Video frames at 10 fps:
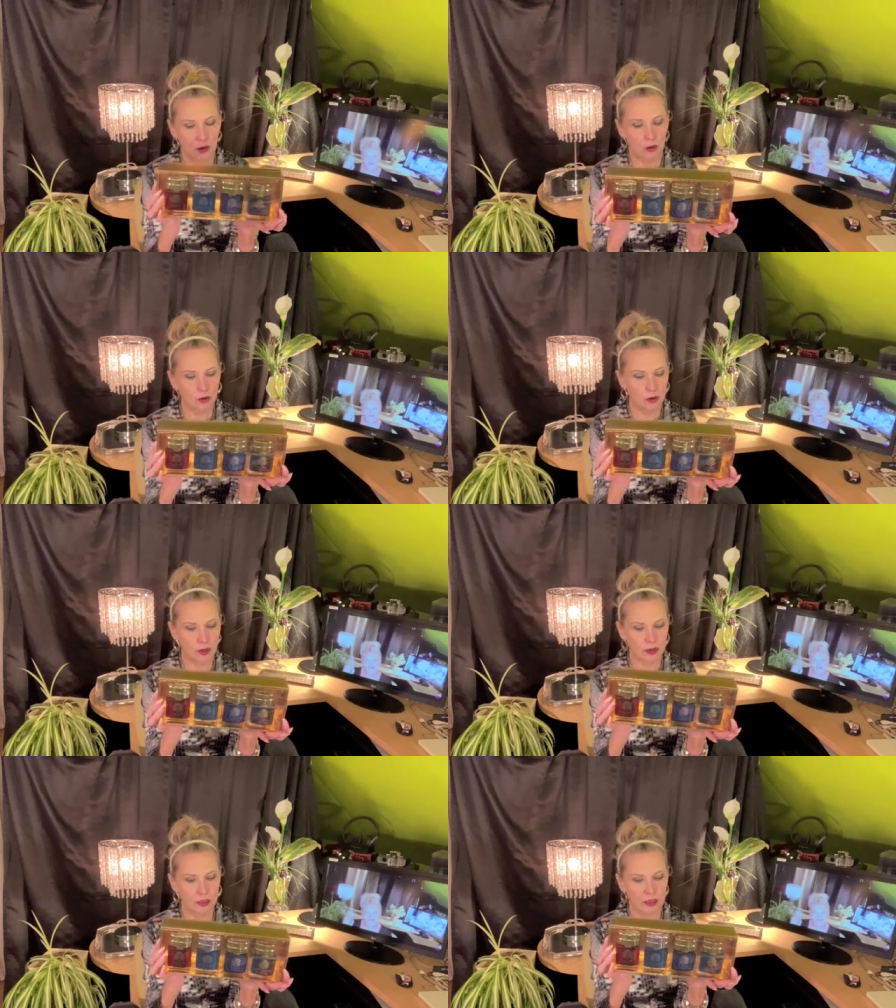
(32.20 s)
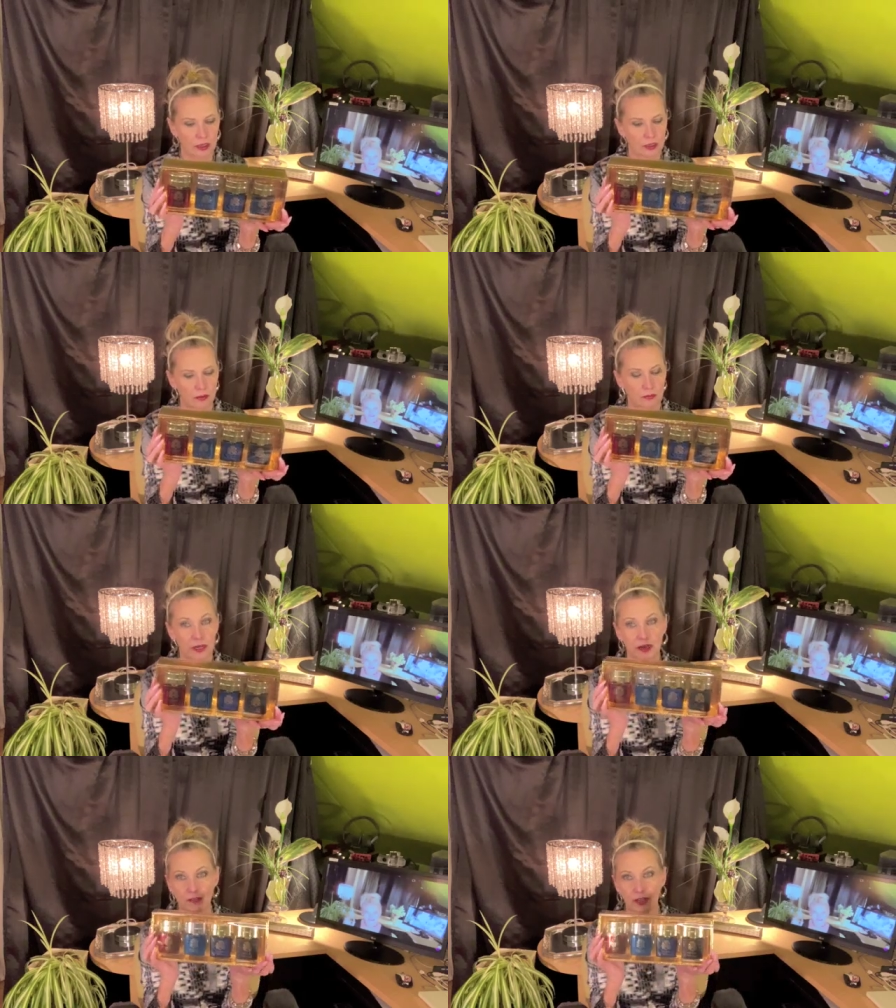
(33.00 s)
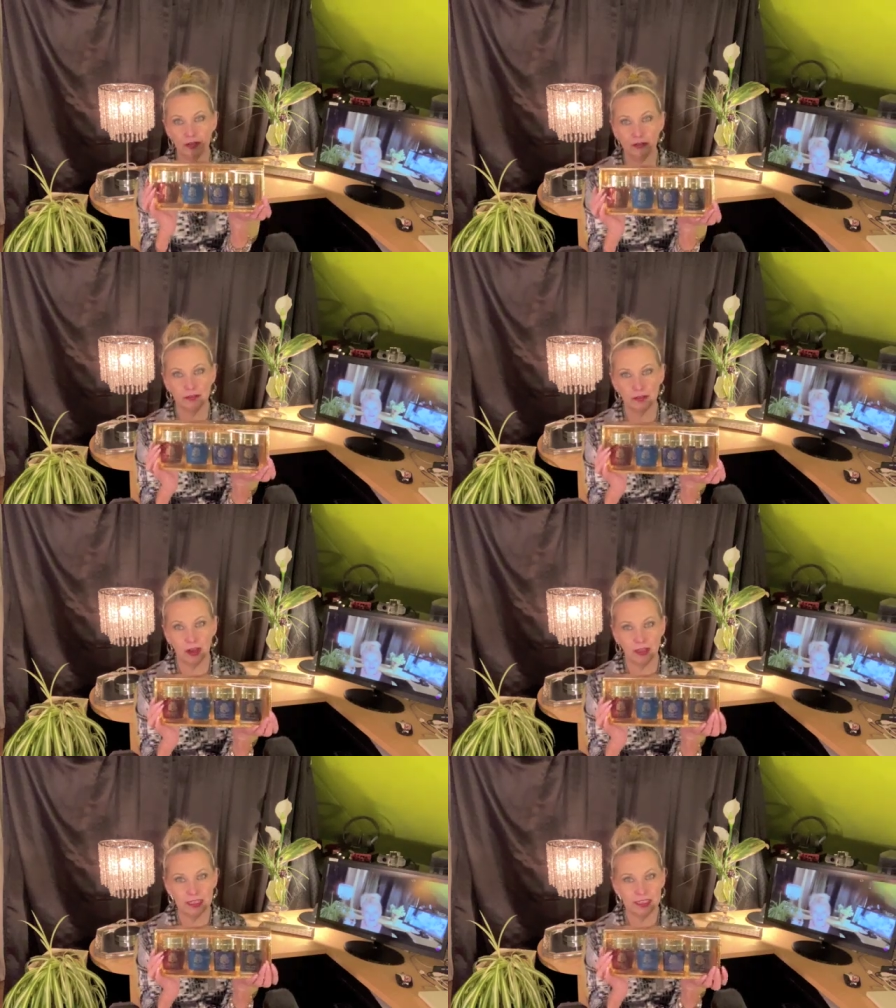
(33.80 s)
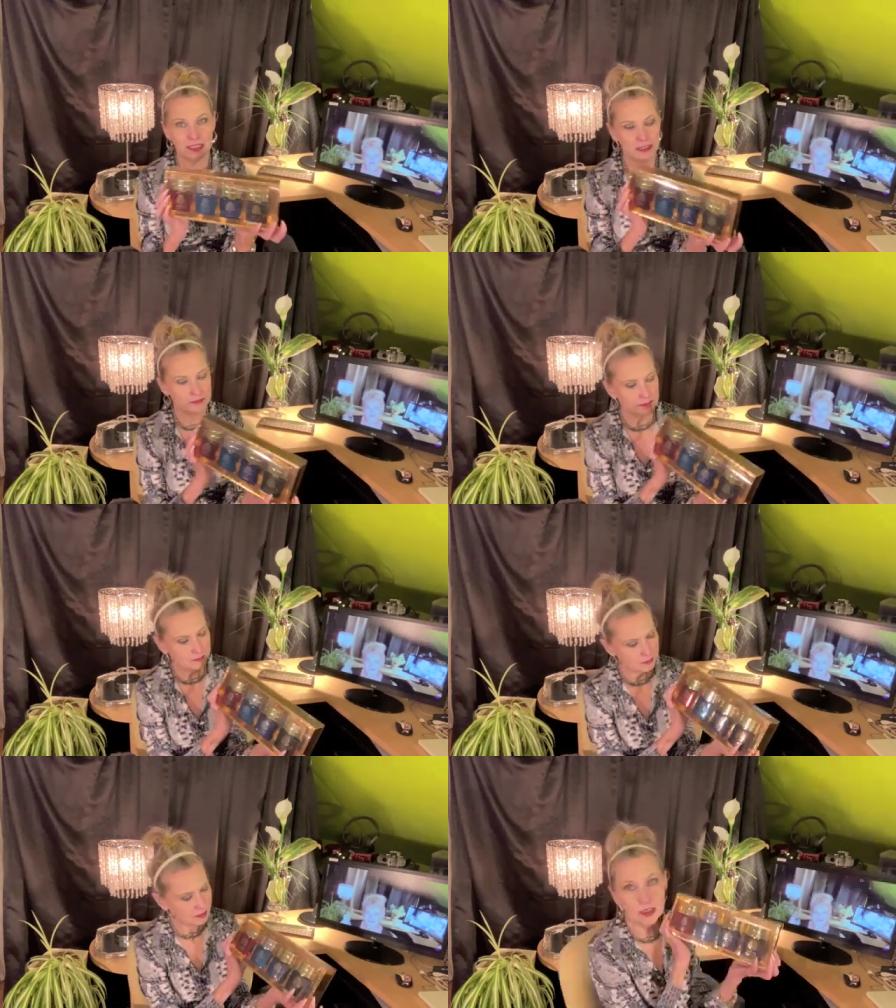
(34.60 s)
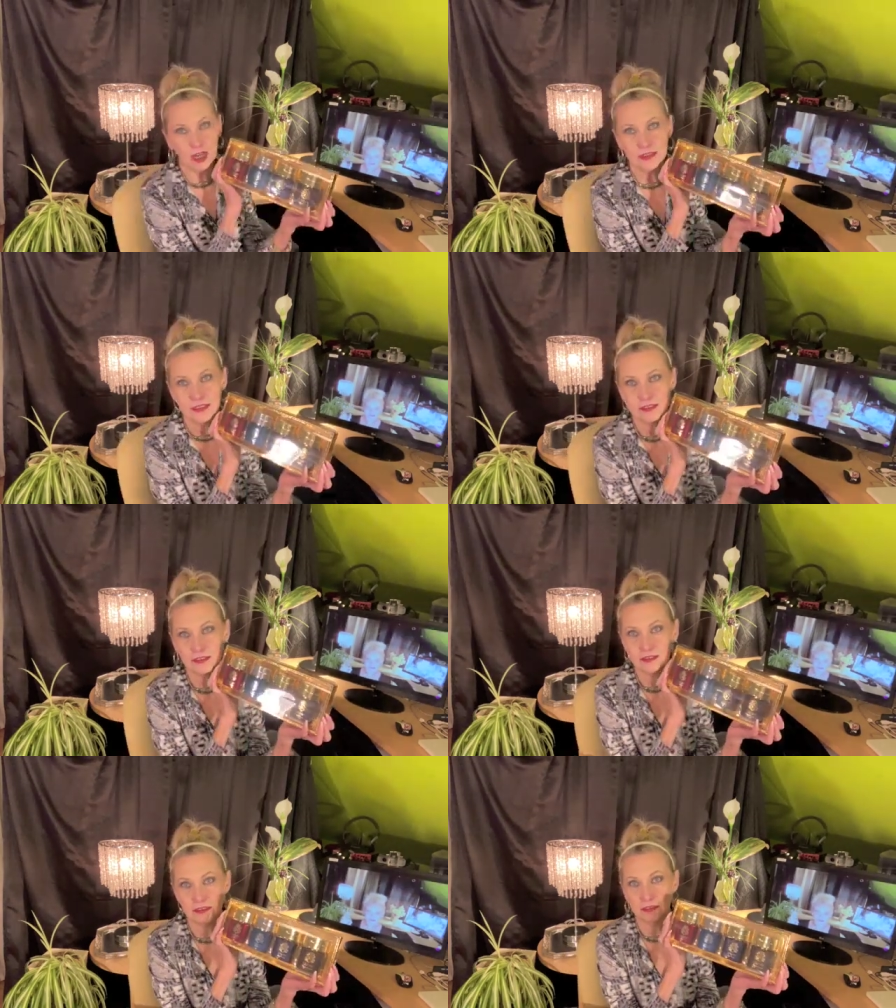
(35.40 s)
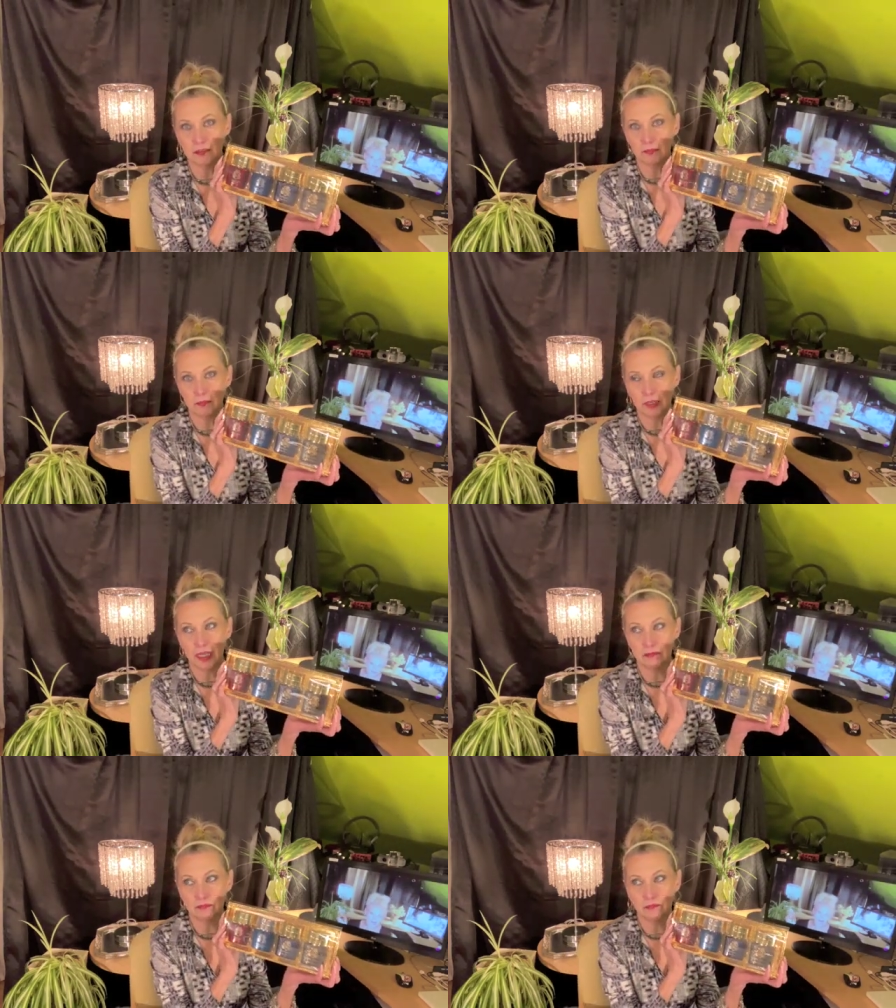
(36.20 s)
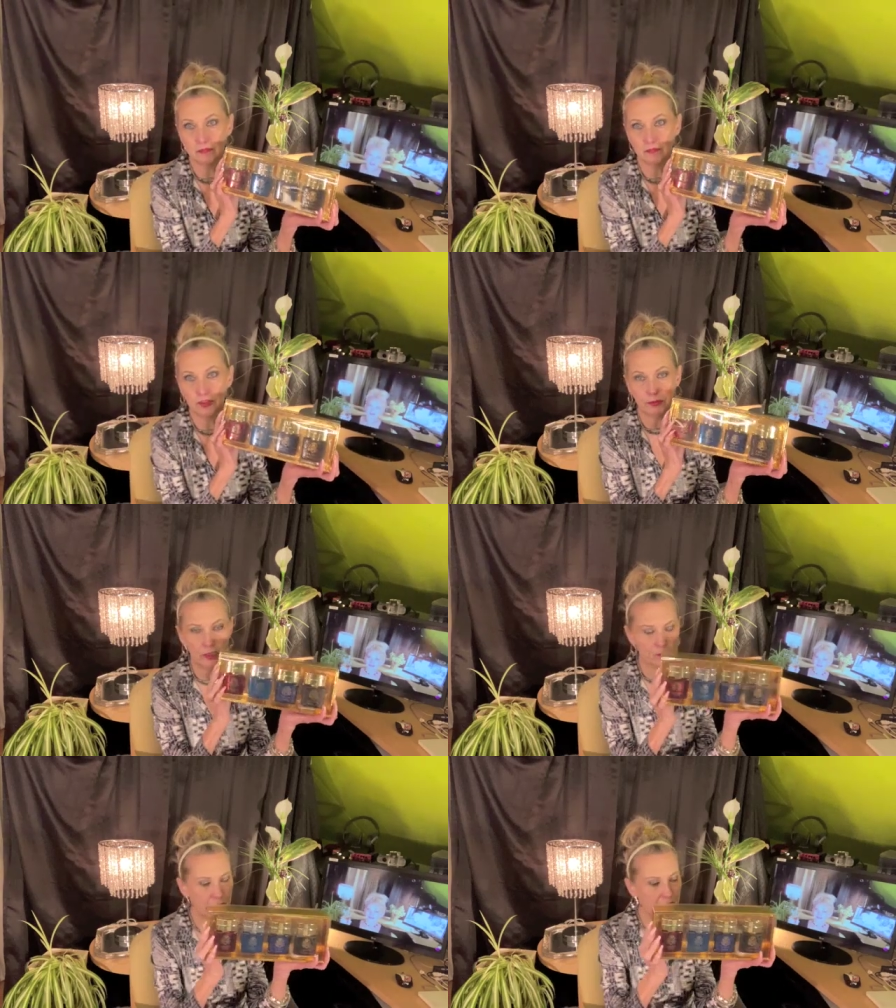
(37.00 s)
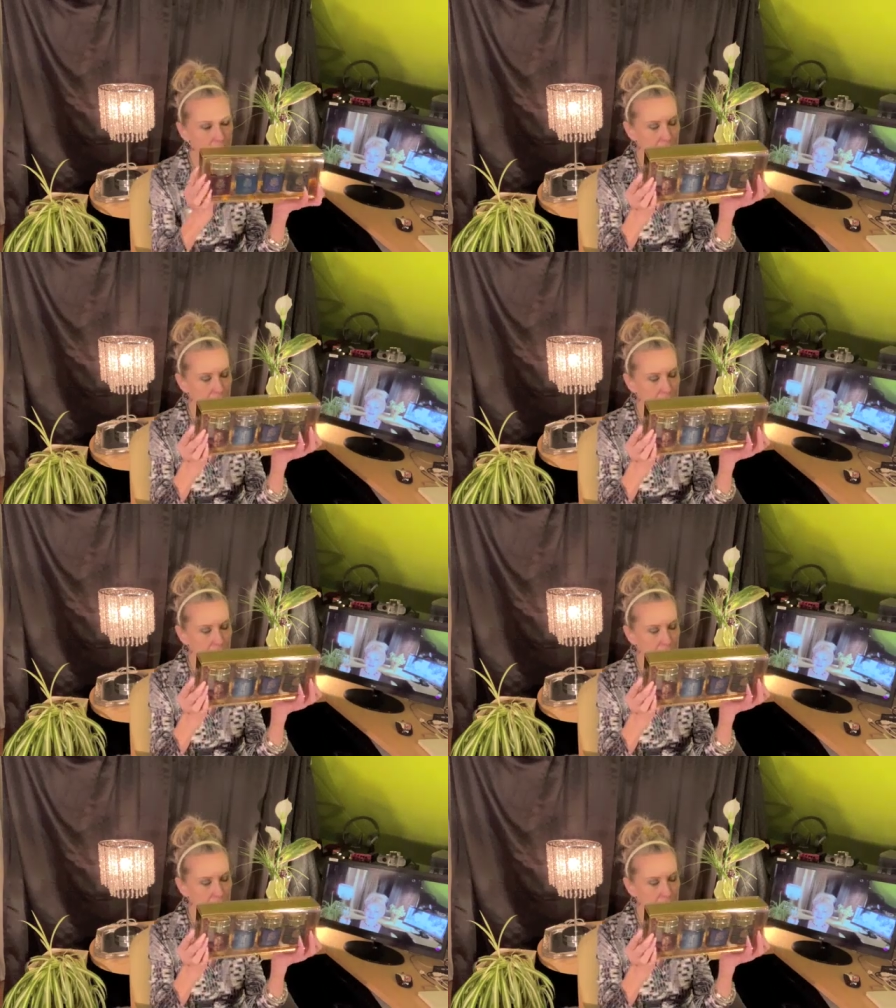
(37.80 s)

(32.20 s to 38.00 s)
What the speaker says: or whatever you'd call it. Got this like a few months back